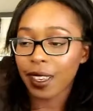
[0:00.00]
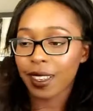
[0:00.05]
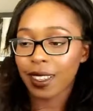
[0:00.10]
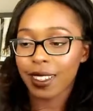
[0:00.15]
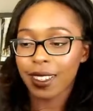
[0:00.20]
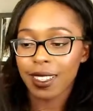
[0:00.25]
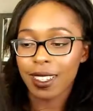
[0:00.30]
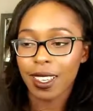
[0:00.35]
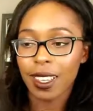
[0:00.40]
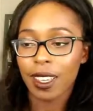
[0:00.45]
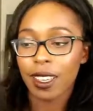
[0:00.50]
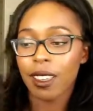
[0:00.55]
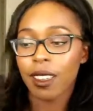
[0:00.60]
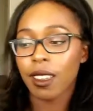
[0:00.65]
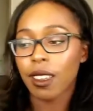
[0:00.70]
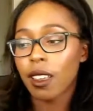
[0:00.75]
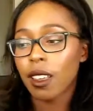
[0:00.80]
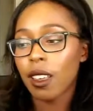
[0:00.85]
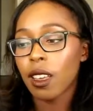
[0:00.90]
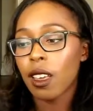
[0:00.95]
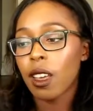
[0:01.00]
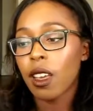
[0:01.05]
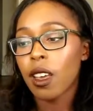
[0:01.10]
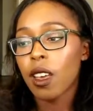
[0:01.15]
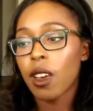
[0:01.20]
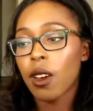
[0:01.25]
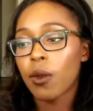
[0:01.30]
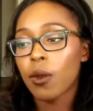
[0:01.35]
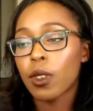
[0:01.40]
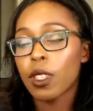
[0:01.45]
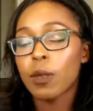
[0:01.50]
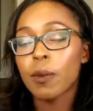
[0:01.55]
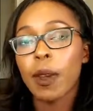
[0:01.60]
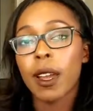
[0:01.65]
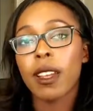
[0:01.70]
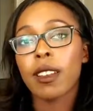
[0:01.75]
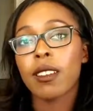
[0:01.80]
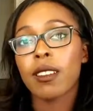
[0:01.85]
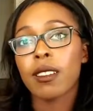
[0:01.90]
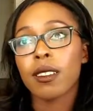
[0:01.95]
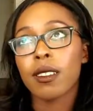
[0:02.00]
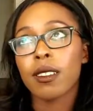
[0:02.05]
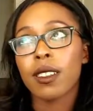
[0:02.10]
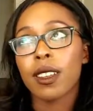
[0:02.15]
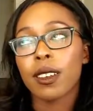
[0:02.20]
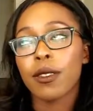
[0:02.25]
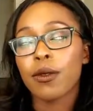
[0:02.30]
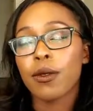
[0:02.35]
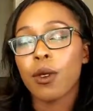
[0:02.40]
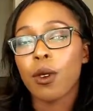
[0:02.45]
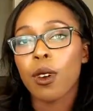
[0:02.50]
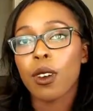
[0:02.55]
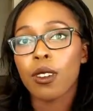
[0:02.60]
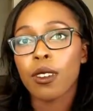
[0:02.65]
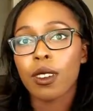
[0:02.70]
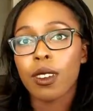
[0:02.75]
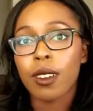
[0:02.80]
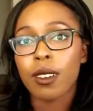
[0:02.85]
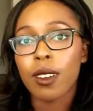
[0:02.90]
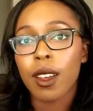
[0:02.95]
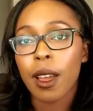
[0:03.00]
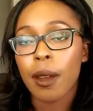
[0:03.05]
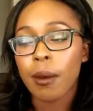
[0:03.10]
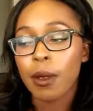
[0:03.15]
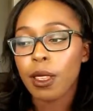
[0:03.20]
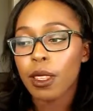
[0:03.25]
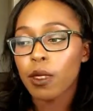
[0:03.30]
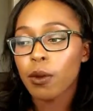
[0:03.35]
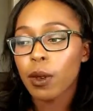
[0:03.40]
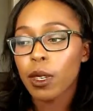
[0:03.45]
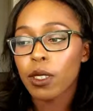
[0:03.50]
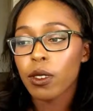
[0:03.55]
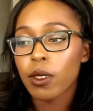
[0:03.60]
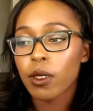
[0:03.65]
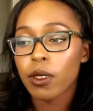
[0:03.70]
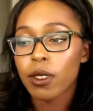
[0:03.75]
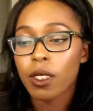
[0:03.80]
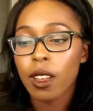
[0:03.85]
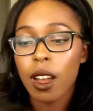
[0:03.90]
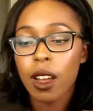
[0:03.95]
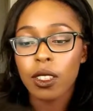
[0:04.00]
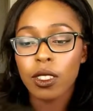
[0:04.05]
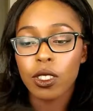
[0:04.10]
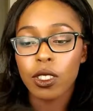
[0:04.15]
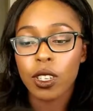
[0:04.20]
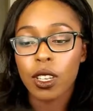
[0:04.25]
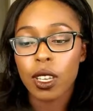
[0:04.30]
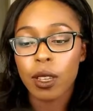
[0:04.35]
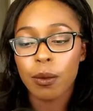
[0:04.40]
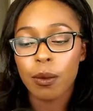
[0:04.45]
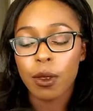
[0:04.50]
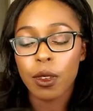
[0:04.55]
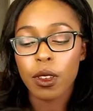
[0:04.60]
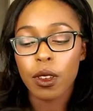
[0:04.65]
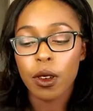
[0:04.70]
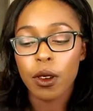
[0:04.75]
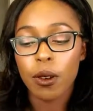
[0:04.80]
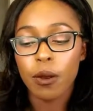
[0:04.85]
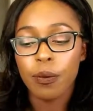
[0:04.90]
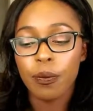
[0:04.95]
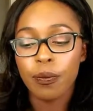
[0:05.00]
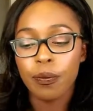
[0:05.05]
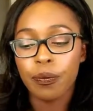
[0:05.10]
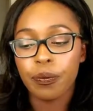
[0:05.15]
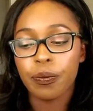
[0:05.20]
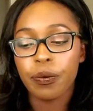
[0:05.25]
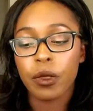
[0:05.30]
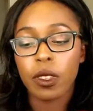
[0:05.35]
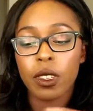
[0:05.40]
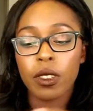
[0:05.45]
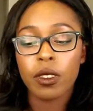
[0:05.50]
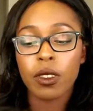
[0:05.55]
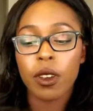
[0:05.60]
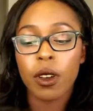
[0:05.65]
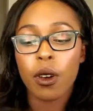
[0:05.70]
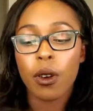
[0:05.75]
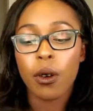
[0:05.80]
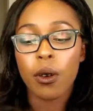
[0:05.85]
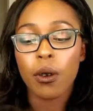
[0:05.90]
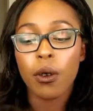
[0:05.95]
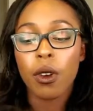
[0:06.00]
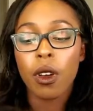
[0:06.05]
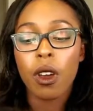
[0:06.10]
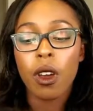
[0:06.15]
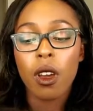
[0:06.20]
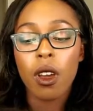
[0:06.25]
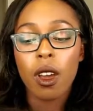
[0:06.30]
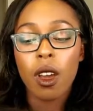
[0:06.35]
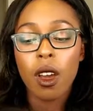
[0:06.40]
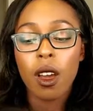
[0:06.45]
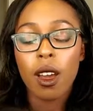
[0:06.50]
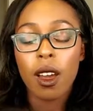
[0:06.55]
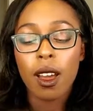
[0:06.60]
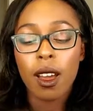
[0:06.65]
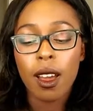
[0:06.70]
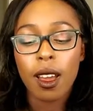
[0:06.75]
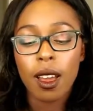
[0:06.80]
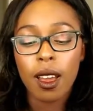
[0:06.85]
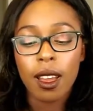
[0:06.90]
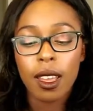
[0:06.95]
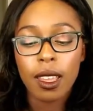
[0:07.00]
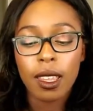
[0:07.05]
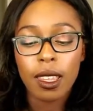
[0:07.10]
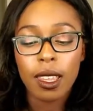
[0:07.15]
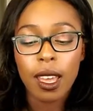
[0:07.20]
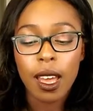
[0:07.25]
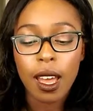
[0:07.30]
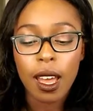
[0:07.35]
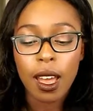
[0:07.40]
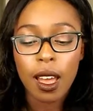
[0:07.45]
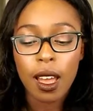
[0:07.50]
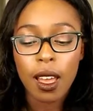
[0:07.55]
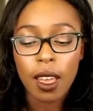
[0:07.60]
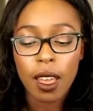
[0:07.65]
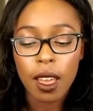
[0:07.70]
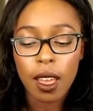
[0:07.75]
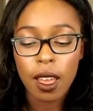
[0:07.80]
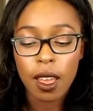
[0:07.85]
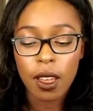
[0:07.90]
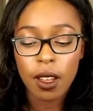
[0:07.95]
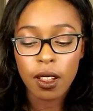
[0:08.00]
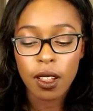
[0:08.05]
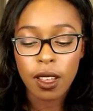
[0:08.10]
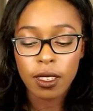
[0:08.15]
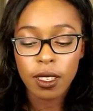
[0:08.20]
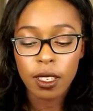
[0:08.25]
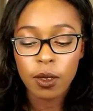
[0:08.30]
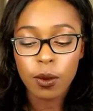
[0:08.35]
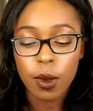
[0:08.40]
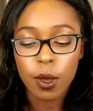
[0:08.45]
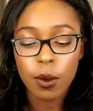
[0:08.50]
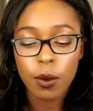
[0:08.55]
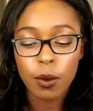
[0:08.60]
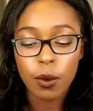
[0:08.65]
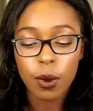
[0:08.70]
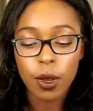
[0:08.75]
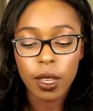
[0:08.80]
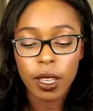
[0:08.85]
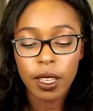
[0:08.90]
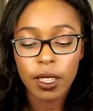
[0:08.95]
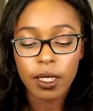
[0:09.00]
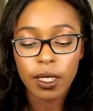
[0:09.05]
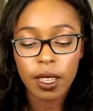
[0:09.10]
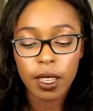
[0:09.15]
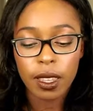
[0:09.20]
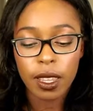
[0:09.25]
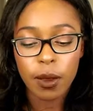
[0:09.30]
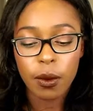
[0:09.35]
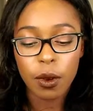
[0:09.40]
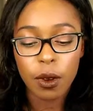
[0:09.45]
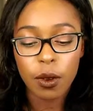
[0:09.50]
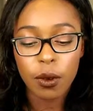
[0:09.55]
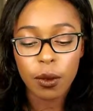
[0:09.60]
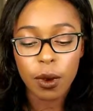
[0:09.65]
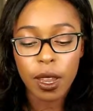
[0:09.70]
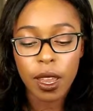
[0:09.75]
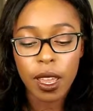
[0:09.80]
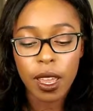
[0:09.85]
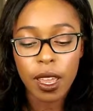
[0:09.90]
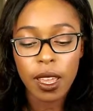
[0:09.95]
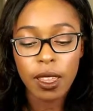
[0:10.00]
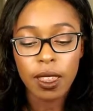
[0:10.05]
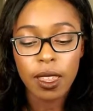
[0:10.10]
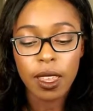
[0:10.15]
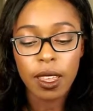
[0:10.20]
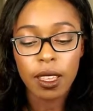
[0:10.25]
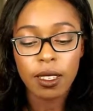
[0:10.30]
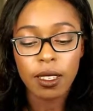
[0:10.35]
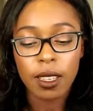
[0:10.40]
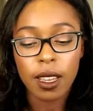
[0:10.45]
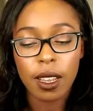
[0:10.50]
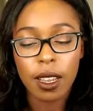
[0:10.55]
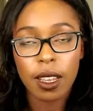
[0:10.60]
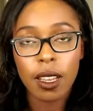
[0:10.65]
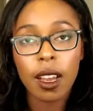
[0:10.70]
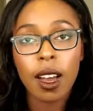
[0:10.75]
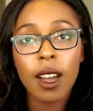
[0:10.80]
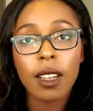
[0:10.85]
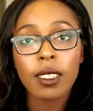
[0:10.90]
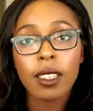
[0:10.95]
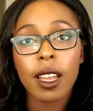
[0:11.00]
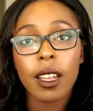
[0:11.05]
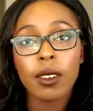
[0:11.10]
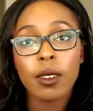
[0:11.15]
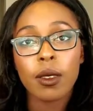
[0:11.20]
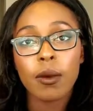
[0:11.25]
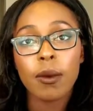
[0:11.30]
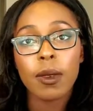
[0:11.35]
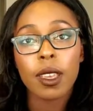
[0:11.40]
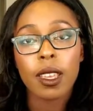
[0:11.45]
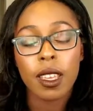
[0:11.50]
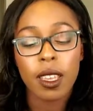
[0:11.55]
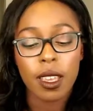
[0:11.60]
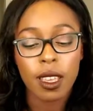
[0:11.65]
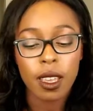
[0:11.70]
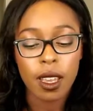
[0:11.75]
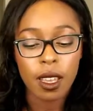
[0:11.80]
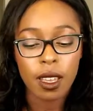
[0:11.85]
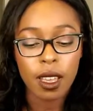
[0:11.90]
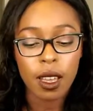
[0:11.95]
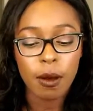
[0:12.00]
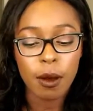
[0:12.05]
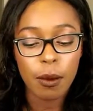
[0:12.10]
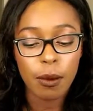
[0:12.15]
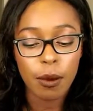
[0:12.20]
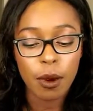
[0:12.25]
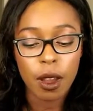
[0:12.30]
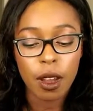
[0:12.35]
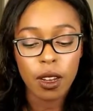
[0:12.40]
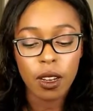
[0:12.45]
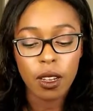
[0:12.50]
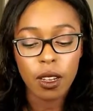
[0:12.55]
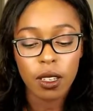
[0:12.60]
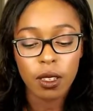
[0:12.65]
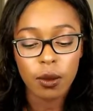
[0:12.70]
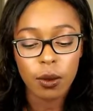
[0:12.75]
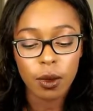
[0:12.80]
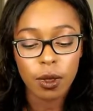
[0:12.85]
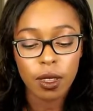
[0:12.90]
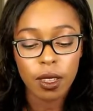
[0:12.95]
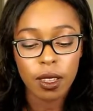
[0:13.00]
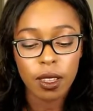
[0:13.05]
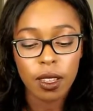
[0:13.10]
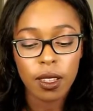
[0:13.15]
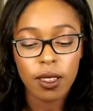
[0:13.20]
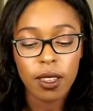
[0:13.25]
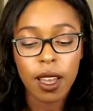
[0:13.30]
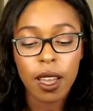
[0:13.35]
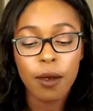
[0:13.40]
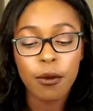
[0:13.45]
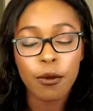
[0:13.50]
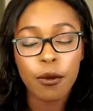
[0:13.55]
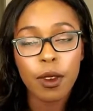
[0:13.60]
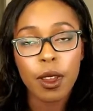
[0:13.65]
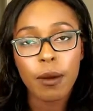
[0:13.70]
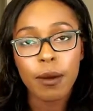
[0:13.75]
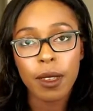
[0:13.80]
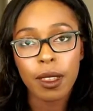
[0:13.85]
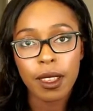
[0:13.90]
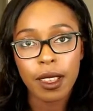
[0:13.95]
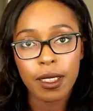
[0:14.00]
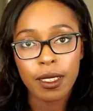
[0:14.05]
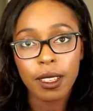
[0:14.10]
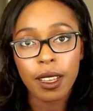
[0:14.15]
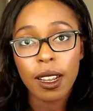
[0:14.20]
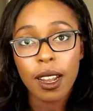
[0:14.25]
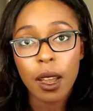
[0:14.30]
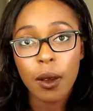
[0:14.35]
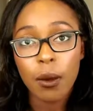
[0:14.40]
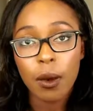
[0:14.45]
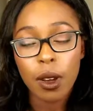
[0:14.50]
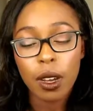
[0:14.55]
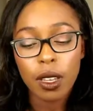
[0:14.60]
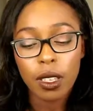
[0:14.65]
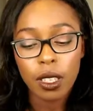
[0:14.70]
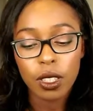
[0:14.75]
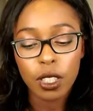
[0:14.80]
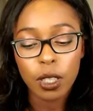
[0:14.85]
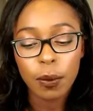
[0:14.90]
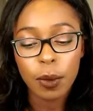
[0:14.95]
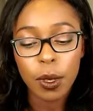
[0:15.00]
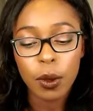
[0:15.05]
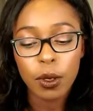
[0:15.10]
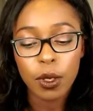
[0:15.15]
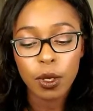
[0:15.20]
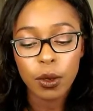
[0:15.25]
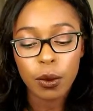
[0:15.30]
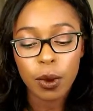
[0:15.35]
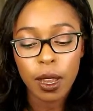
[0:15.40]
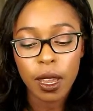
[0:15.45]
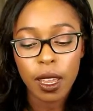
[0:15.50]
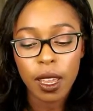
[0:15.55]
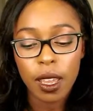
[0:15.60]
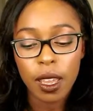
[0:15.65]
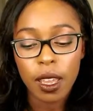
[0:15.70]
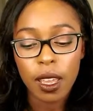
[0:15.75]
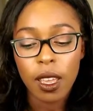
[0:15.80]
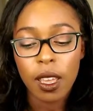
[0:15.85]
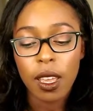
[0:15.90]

It's like, we spend like $400. I mean, these wigs are not cheap, you know? So yeah, Classic Wig wigs, like they were great. They stayed in contact with me. I got my product within the time frame that they said I would. The shipping was great.